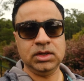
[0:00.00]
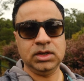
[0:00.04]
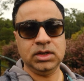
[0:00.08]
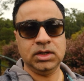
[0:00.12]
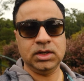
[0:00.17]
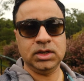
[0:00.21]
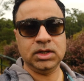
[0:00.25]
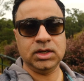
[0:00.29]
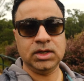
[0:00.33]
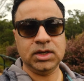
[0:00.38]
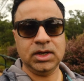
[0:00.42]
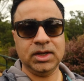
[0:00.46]

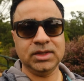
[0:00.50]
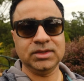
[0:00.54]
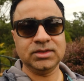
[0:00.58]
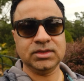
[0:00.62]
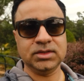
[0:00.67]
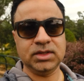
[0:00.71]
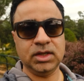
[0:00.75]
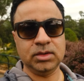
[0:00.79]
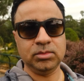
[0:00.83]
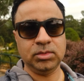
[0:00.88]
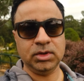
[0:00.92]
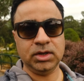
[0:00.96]
and
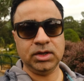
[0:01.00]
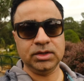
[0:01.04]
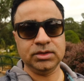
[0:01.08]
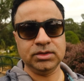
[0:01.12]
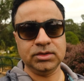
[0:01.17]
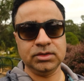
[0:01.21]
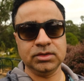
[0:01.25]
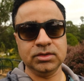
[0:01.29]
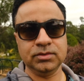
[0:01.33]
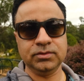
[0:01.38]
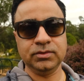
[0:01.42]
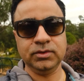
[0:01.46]

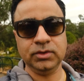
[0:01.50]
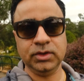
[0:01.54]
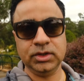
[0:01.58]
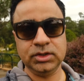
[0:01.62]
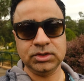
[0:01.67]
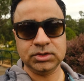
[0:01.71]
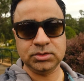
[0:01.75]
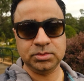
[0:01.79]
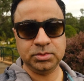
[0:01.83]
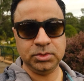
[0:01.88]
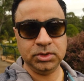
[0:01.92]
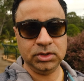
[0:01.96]
stabilizes the
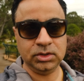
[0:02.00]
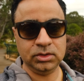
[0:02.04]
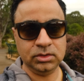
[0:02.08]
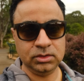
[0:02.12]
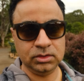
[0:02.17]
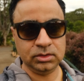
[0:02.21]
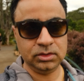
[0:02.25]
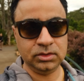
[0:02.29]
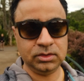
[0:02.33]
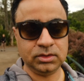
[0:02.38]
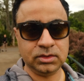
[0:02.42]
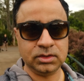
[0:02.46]
footage,
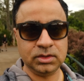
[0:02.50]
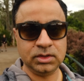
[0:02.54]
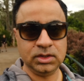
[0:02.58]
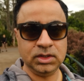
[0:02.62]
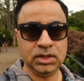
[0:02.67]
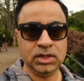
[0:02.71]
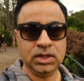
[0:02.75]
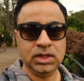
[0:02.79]
because